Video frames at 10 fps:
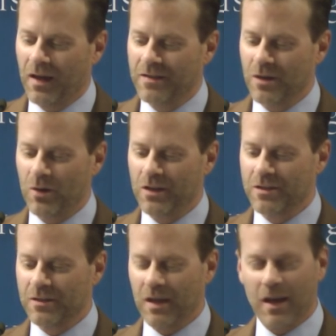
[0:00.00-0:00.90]
And so
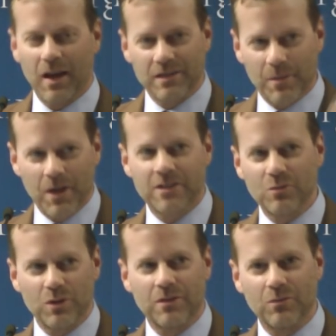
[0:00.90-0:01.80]
it's, and as I
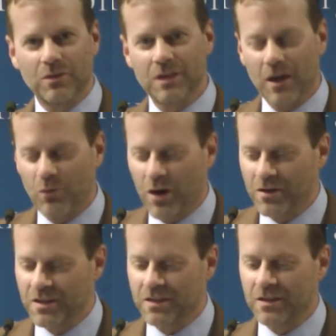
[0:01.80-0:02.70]
mentioned with, with John
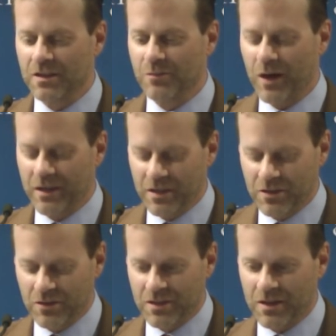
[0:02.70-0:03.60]
Waters, it's, it's
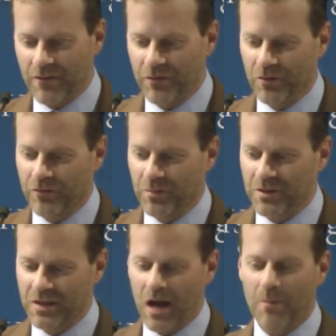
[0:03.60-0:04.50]
practitioners suffer from
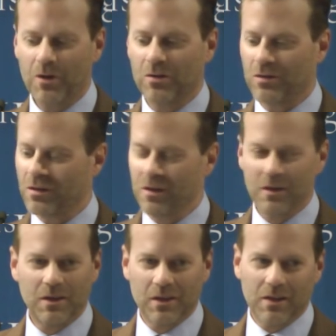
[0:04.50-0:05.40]
this comical
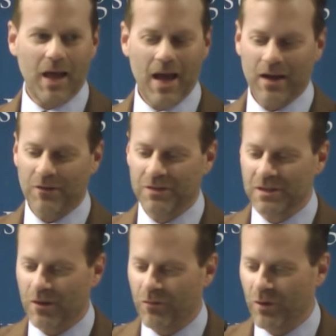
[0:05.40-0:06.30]
lack of
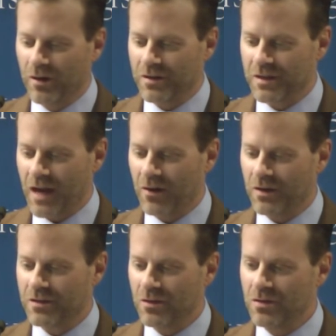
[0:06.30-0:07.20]
self-awareness and
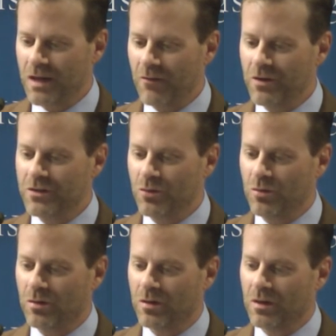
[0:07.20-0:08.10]
irony. So use every
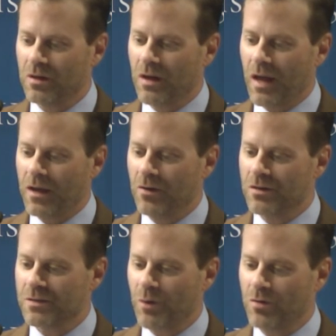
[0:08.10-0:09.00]
tool at your
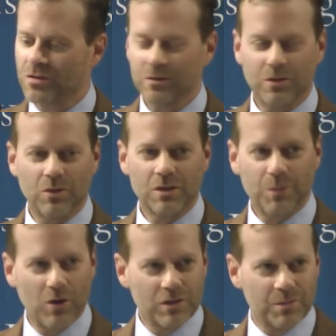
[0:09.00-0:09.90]
disposal to
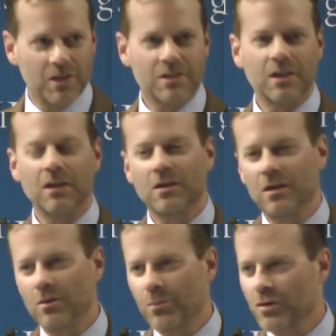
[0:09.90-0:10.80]
expose PC in,
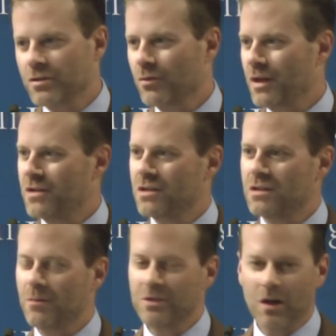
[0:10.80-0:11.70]
in your personal
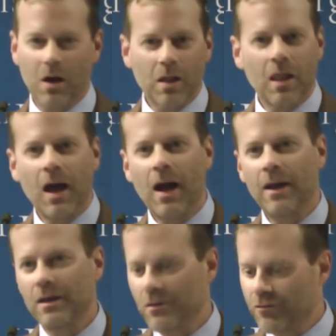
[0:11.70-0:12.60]
relationships,
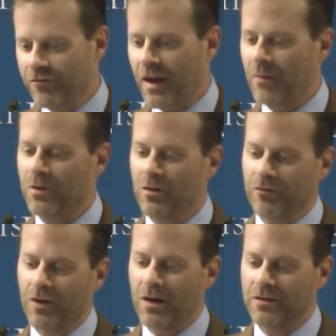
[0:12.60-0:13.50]
online, in your family,
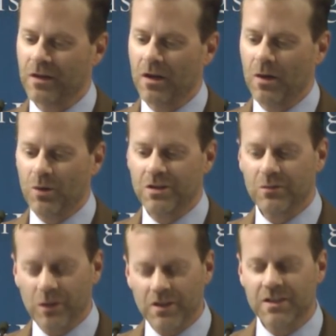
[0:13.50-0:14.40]
your friends. We
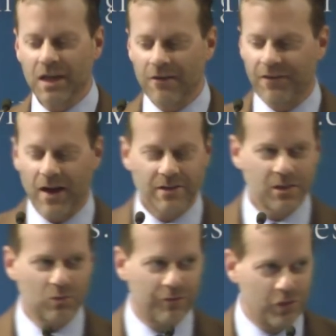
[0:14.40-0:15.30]
should really
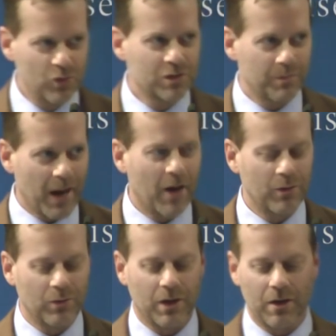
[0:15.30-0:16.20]
steadfastly refuse to
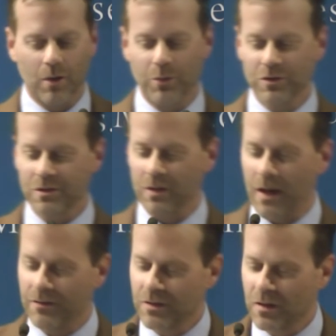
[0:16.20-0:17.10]
bow to it in our personal
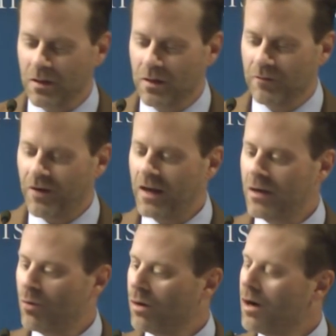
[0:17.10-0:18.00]
lives.
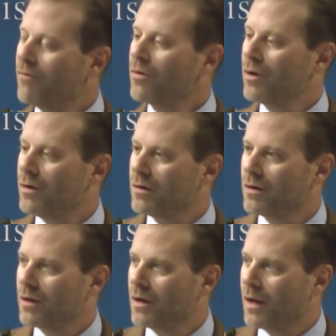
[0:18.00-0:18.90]
Fight it wherever and,
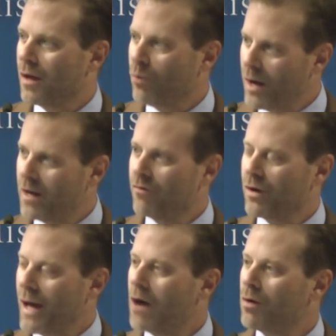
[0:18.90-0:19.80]
and
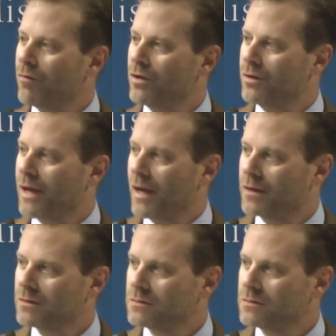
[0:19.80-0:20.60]
whenever and however you can